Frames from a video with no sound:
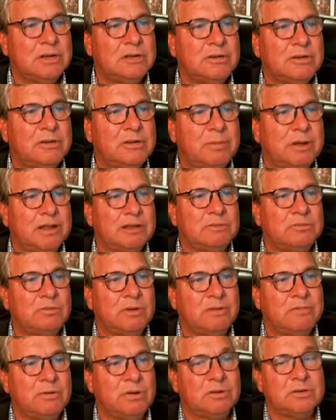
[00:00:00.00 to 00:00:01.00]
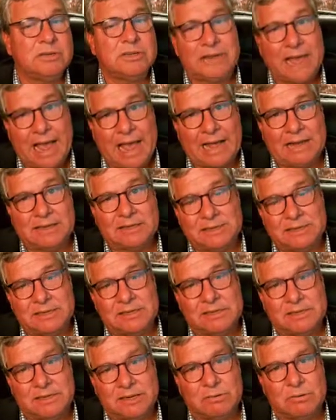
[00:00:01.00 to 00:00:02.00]
to the plus wave voltage at z
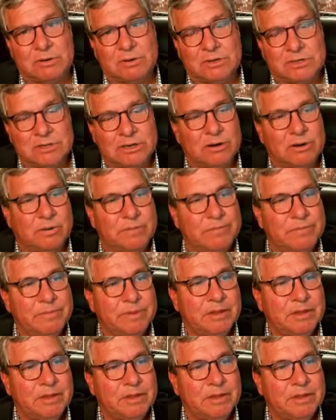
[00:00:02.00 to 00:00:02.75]
is equal to 0.